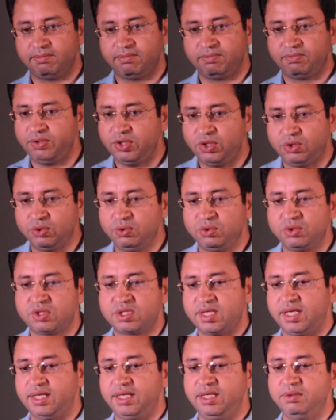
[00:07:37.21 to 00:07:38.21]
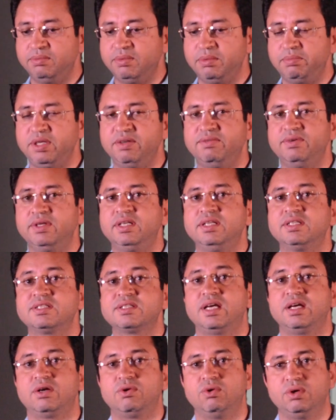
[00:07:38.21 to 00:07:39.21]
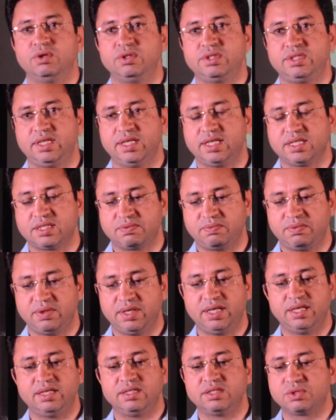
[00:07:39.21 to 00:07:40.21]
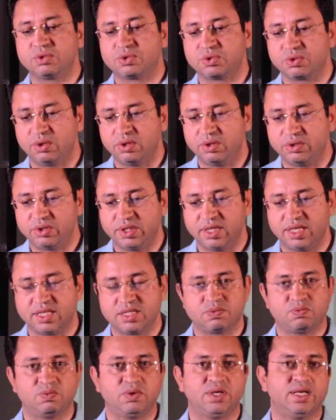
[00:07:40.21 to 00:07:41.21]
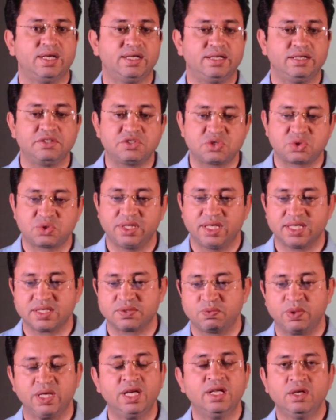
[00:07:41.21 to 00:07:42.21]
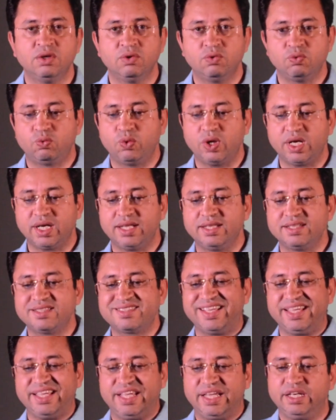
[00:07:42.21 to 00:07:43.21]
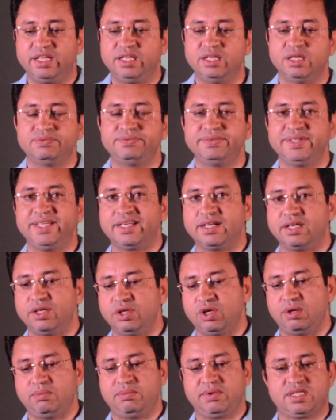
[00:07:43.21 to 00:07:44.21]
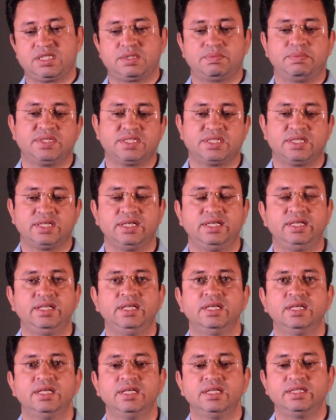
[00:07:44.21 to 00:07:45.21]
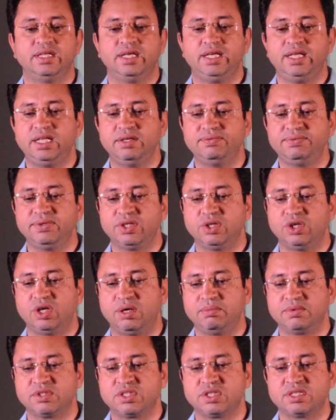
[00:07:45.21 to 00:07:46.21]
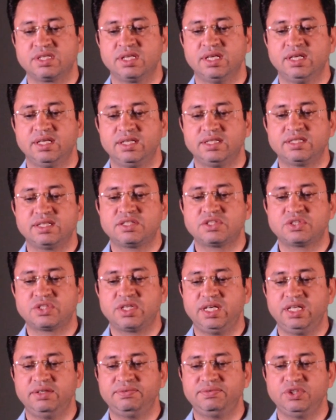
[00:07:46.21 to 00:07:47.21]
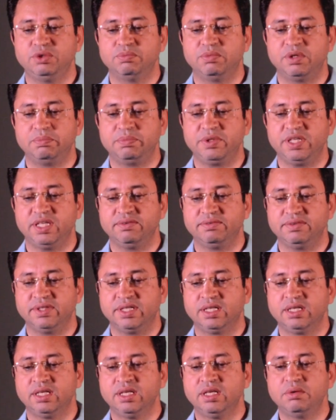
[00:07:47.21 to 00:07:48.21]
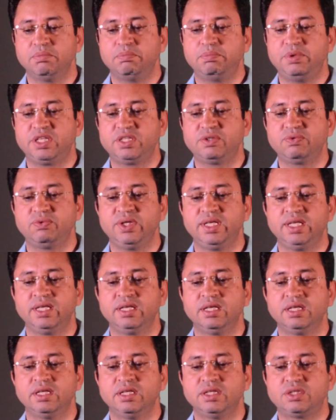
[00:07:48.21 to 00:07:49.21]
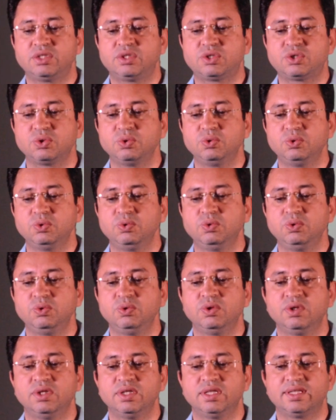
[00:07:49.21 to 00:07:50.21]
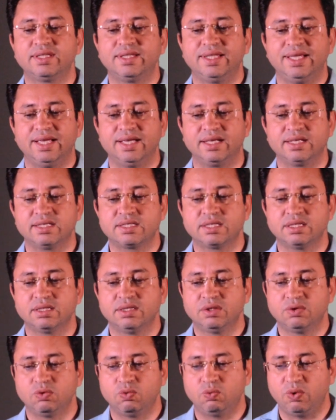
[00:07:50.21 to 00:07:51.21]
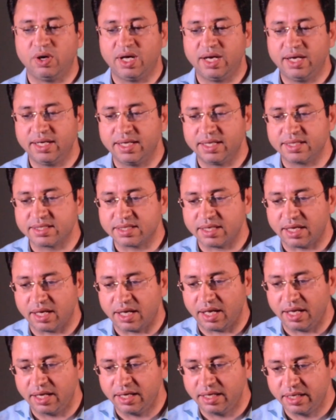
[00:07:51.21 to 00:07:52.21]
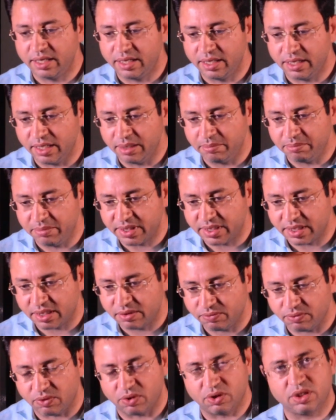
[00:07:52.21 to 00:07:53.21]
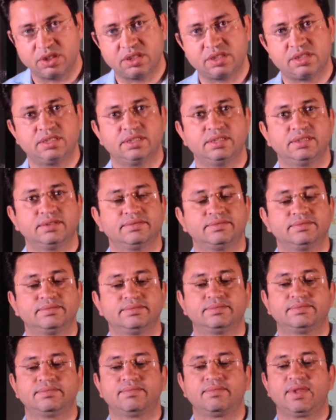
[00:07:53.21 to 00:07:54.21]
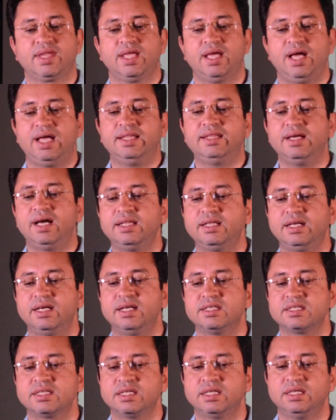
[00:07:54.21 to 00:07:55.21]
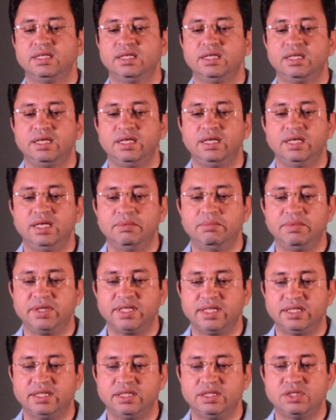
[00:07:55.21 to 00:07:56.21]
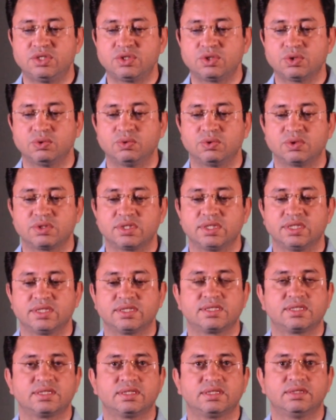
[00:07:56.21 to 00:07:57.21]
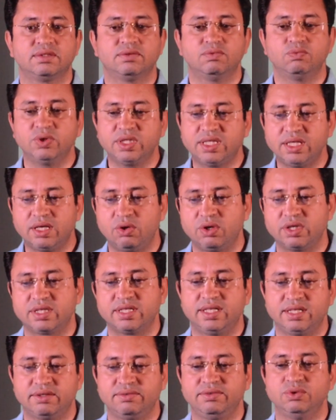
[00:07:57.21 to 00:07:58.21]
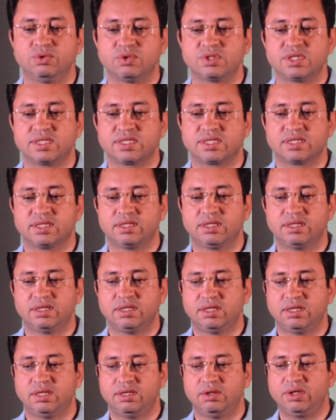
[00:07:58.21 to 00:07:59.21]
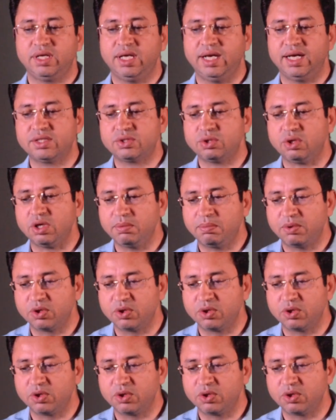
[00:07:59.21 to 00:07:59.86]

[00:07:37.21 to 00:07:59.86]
We do study human behavior in psychology as well, in sociology as well, and history as well. What is the area of economics basically? The area of economics is a study of human behavior between two things. One is unlimited wants, and the other is limited resources with their alternative uses. Okay, let's talk